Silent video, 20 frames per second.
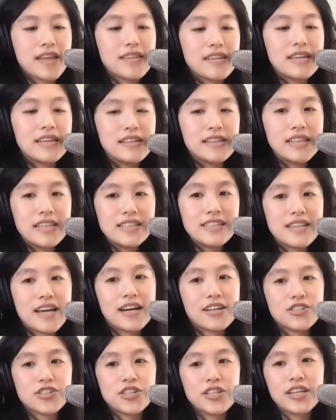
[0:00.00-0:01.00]
that the elites
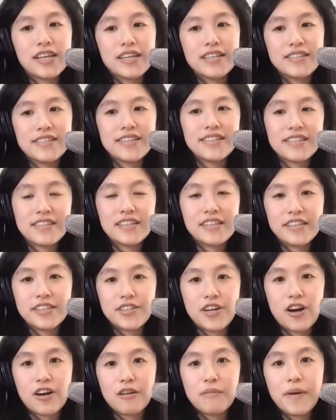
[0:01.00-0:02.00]
actually consistently
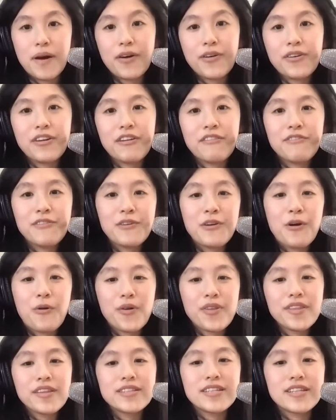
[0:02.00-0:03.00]
talk about. If you go
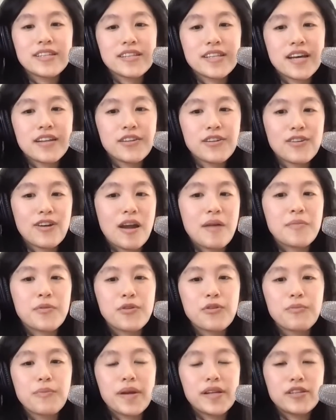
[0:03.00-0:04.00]
into the Telegram
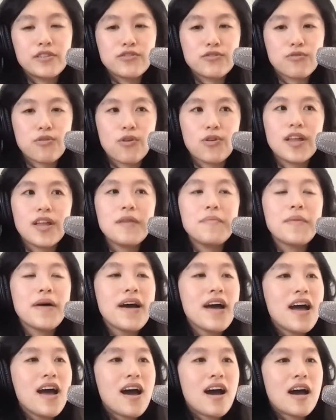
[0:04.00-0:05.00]
group and you scroll up,
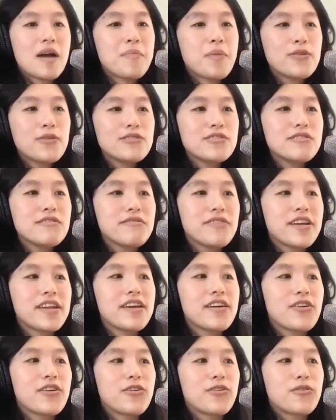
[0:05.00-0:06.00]
I post a
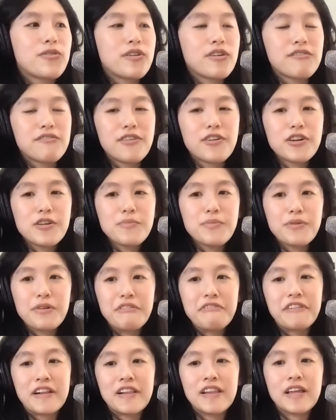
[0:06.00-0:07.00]
video, a very
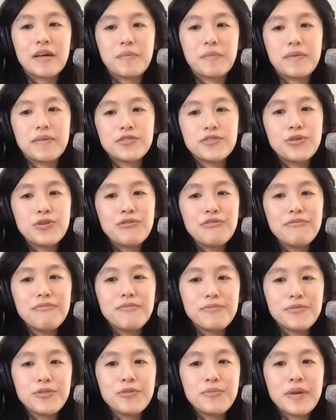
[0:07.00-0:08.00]
brief clip, a
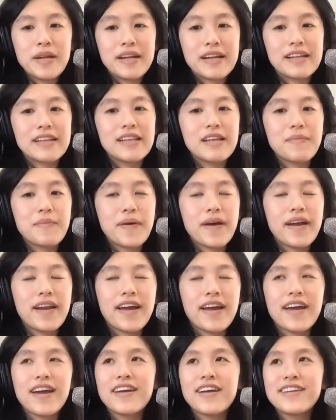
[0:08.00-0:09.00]
two-minute clip,
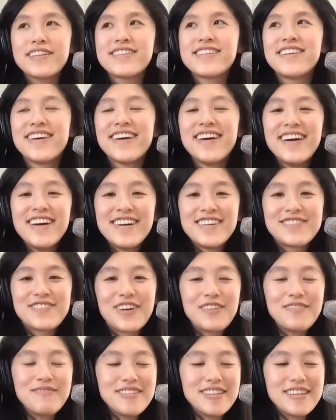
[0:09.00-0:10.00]
and it's
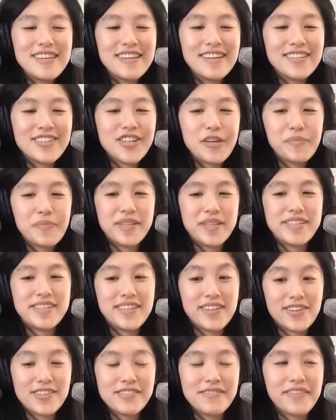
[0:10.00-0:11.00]
from the J.P.
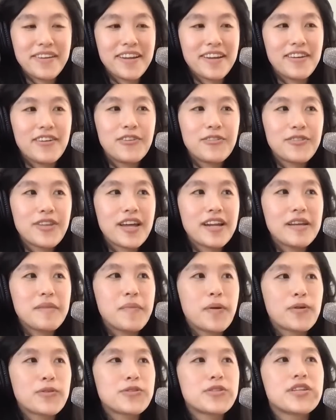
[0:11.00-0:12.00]
Sears video that he
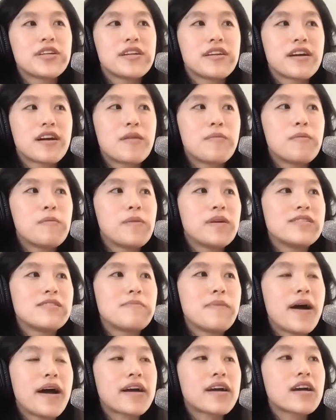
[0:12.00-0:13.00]
posted a couple months
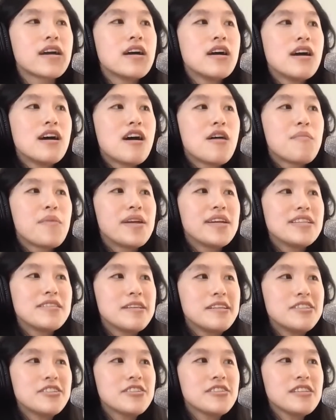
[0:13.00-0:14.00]
back. But he
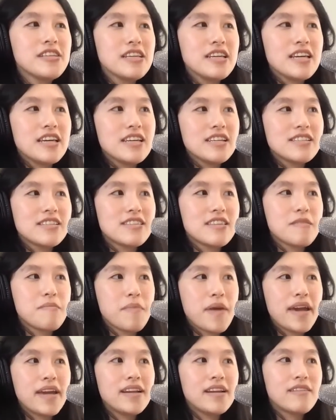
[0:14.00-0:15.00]
essentially is the
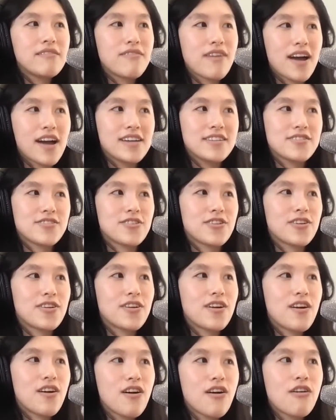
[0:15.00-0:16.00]
main
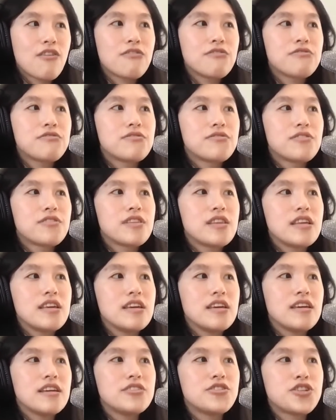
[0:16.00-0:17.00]
advisor of
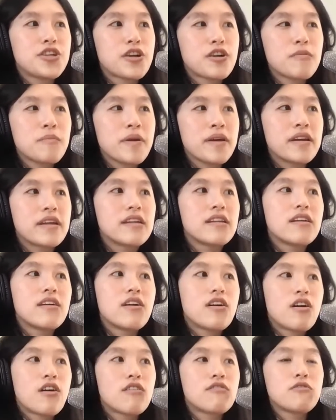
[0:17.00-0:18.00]
the chairman
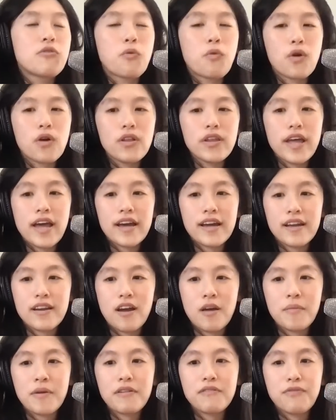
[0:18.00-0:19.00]
of the World
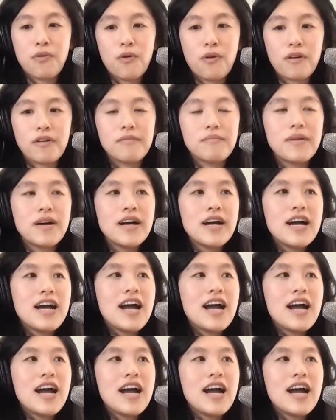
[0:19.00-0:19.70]
Economic Forum.